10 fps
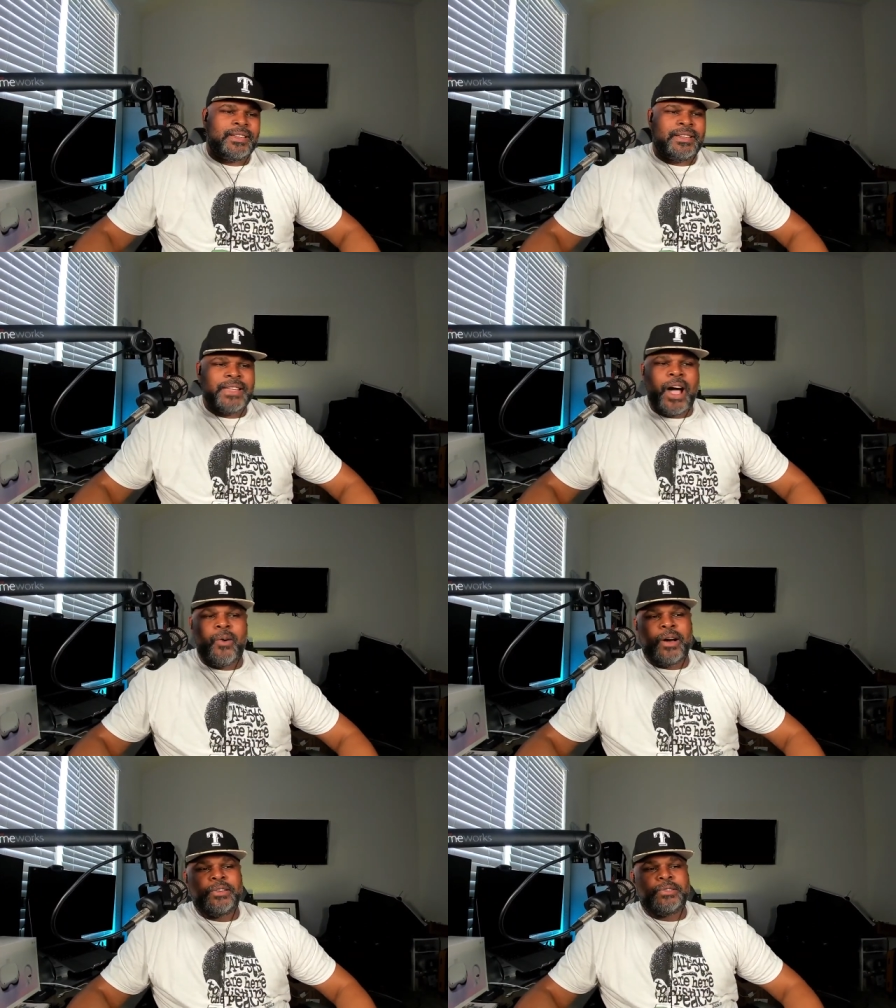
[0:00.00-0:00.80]
Y'all don't
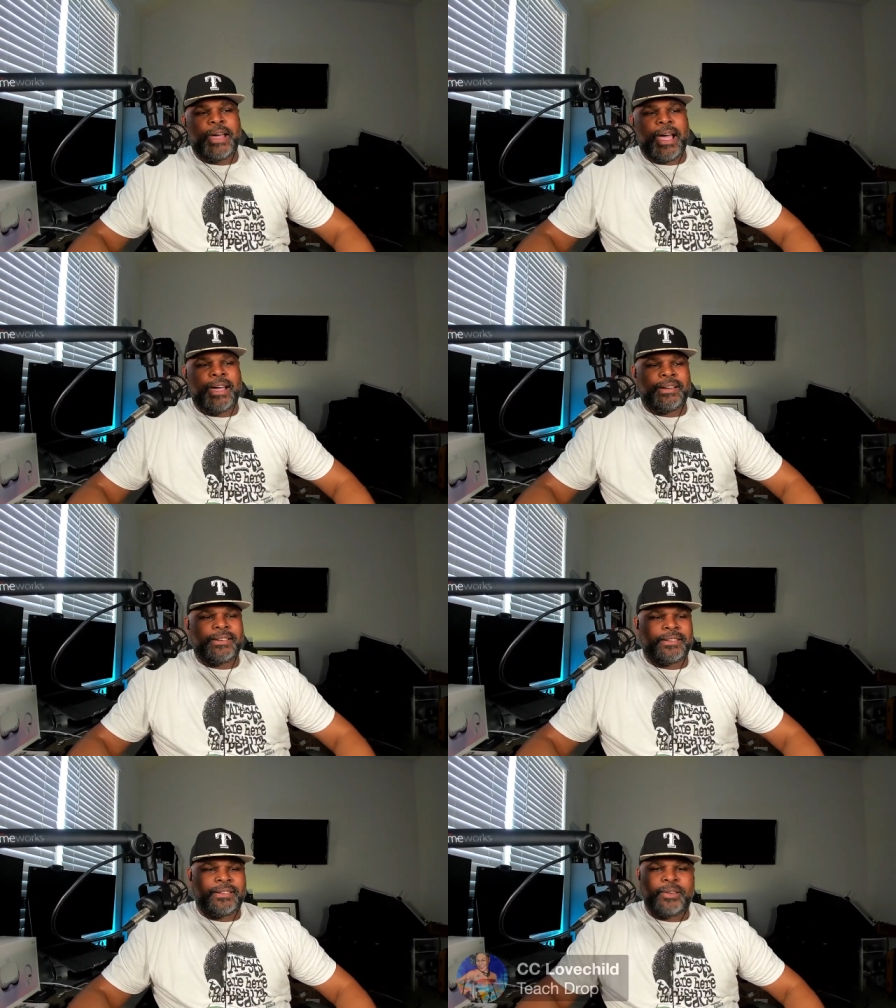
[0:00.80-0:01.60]
want to do
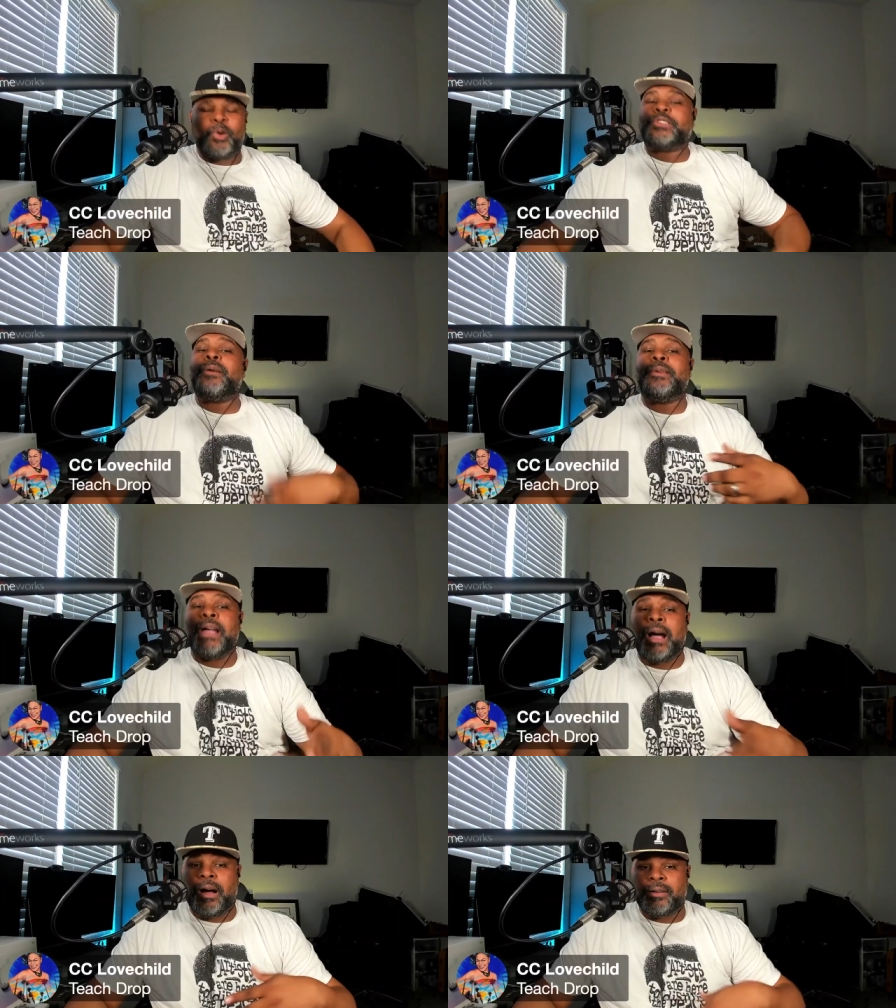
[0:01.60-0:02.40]
that. Well, some of
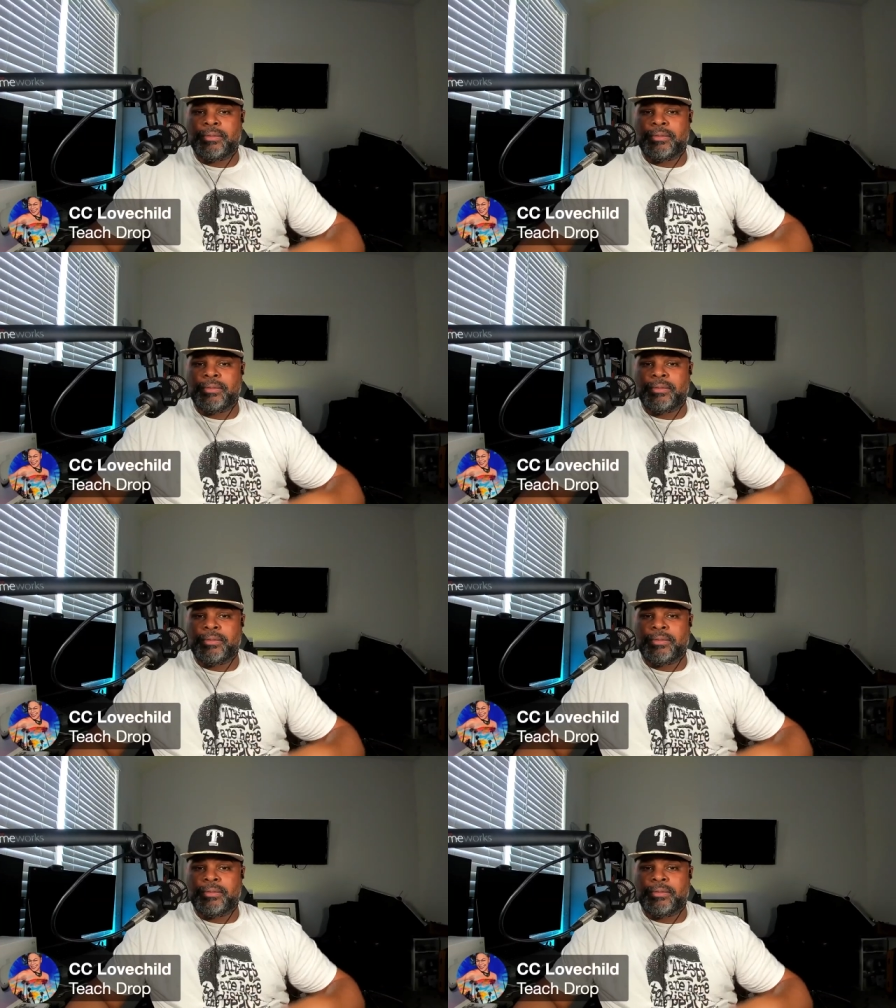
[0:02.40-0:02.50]
y'all,